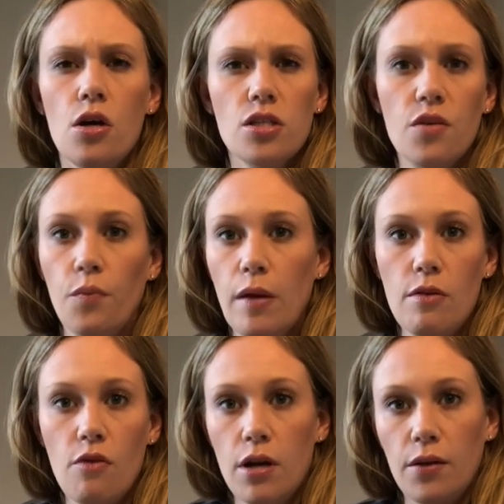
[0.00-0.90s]
so they
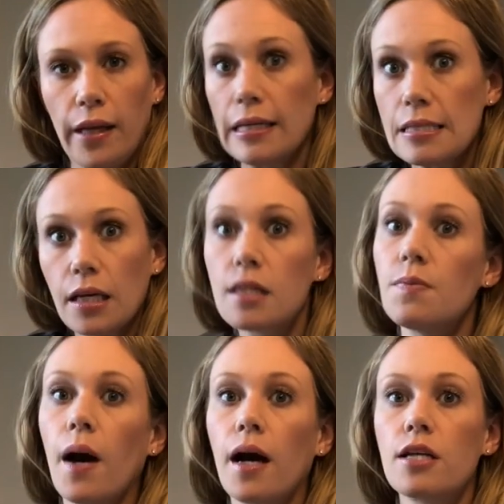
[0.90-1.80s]
maybe run you like
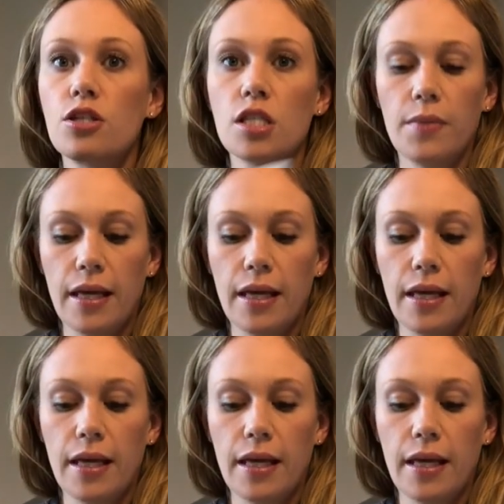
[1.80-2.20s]
$6 or something